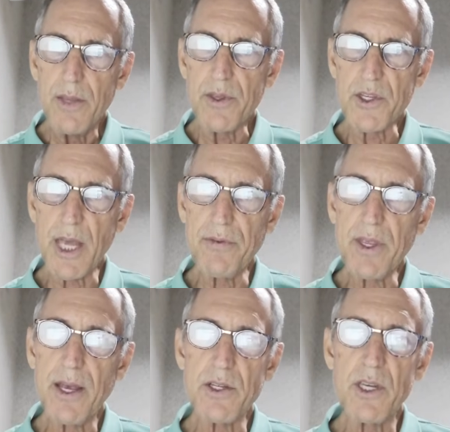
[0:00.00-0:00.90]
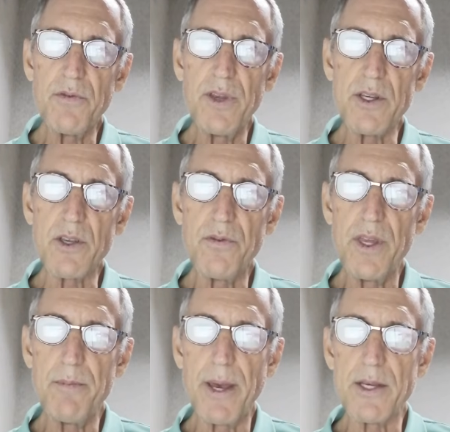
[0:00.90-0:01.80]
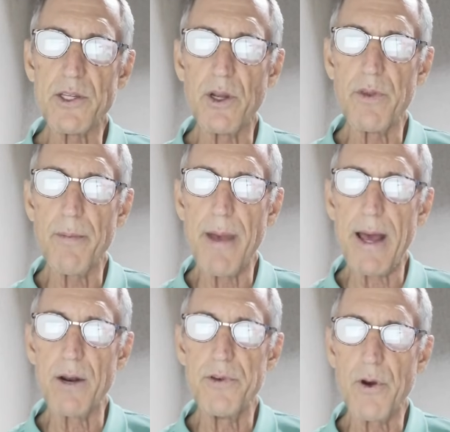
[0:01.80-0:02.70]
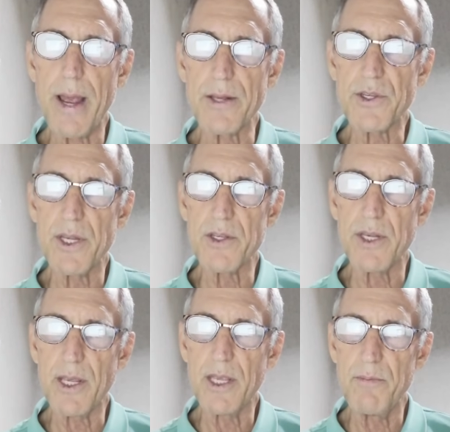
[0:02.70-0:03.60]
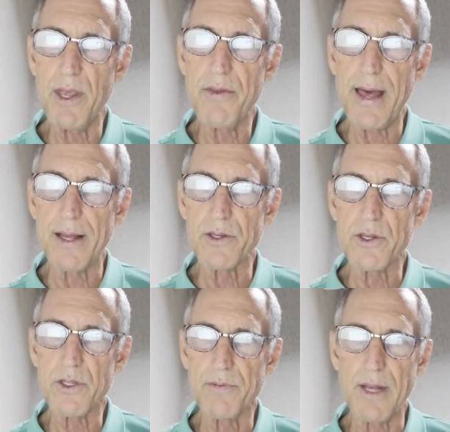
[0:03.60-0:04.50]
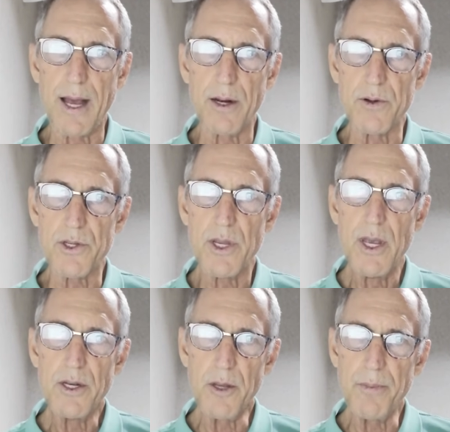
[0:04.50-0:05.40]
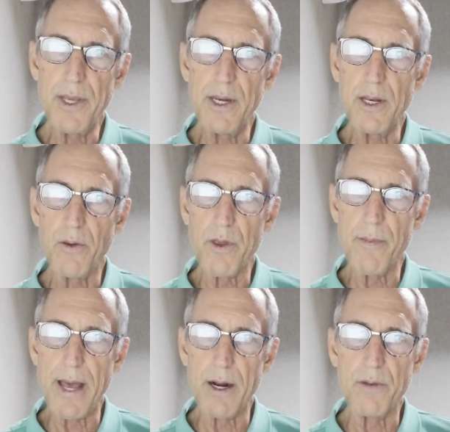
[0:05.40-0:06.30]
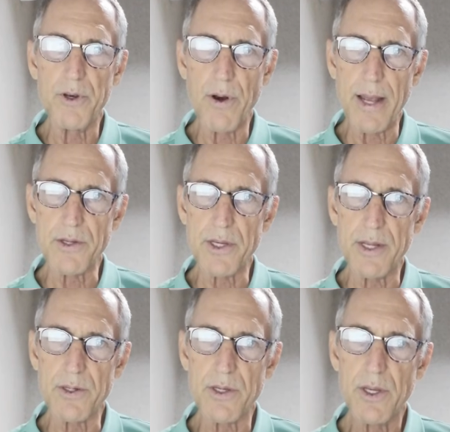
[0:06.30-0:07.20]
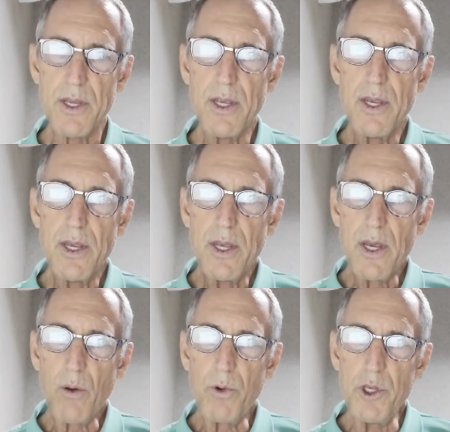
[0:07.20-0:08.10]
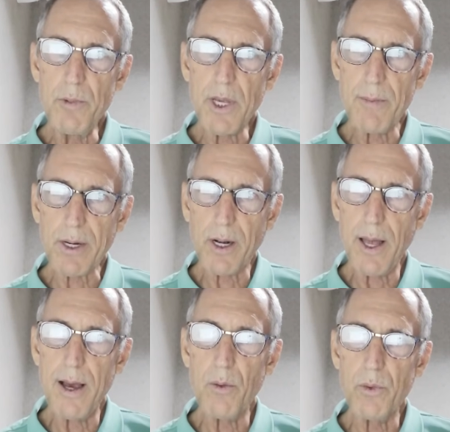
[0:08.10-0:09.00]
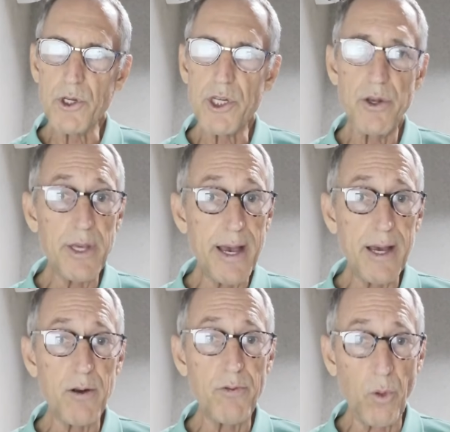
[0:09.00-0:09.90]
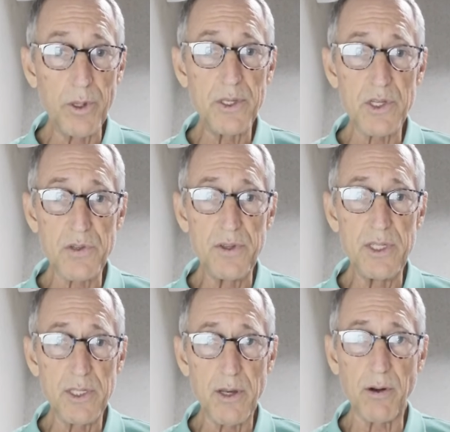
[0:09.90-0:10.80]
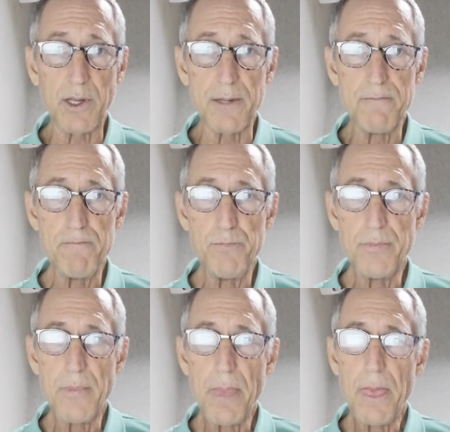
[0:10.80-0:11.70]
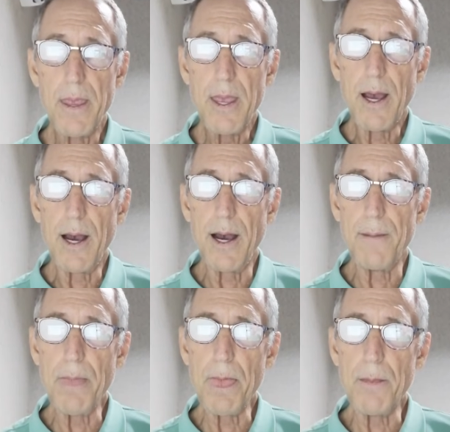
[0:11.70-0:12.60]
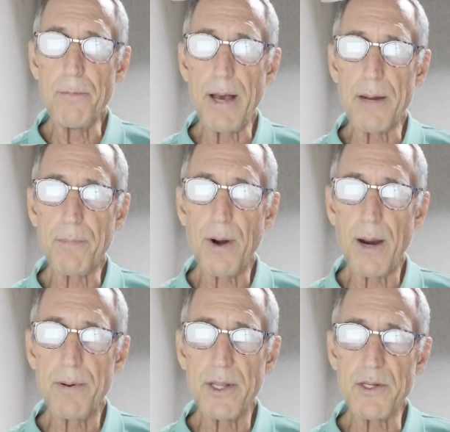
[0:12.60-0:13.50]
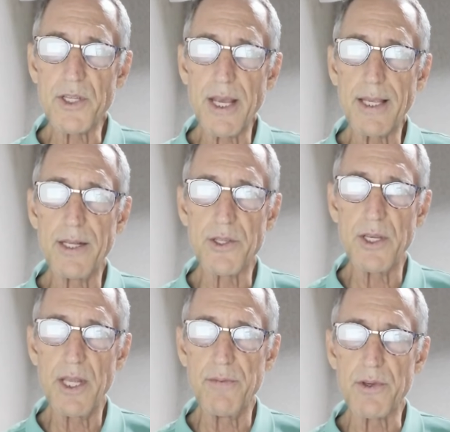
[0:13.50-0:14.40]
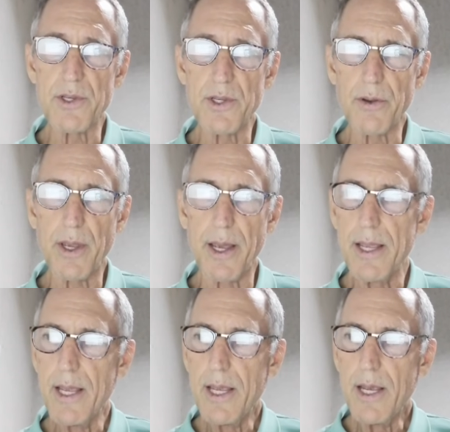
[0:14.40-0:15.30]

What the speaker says: The safe custody fee is a fee based on the amount of your assets, and it can be thousands of dollars depending on the amount of your assets. When you become a client, we'll show you how to avoid this fee totally. Buying property in St. Kitts and Nevis. Okay.